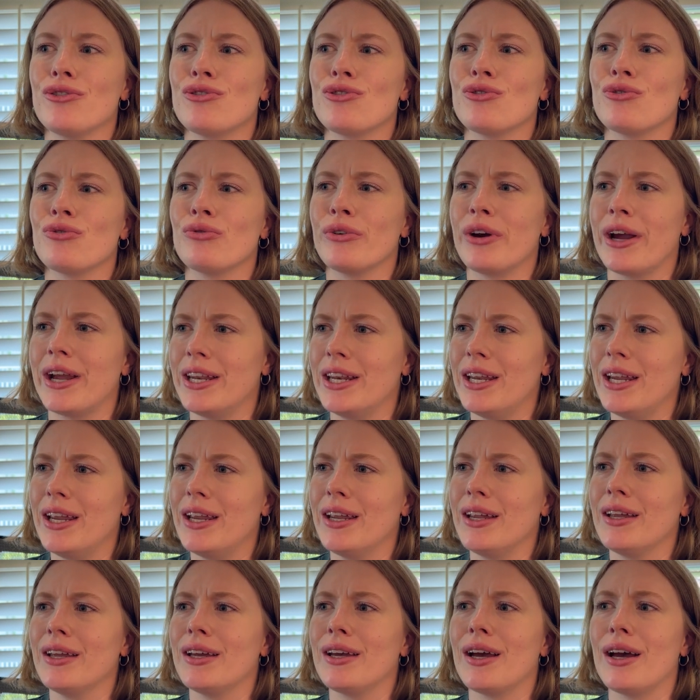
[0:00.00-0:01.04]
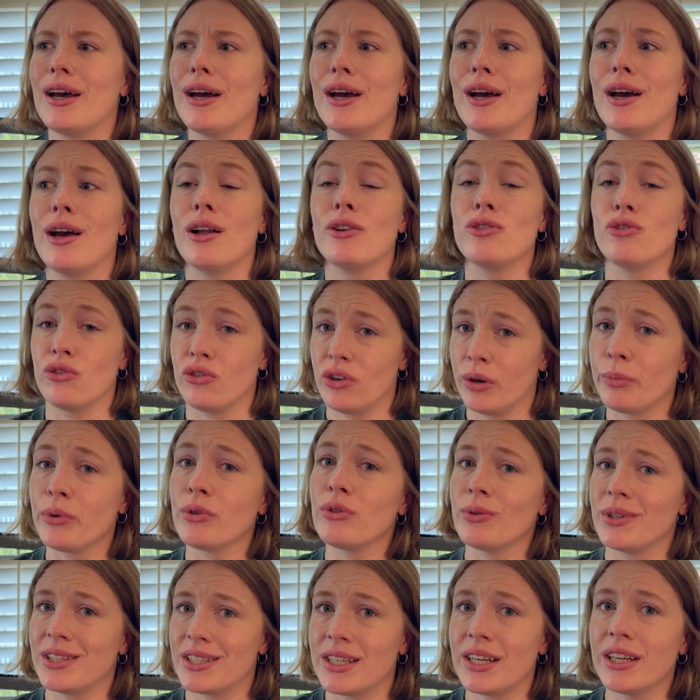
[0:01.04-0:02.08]
training a triple
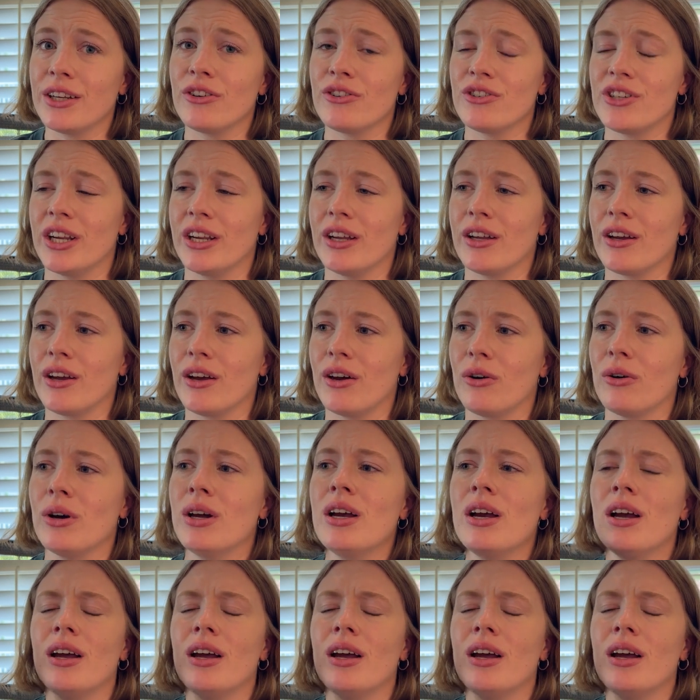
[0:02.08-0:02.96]
twisting Yurchenko,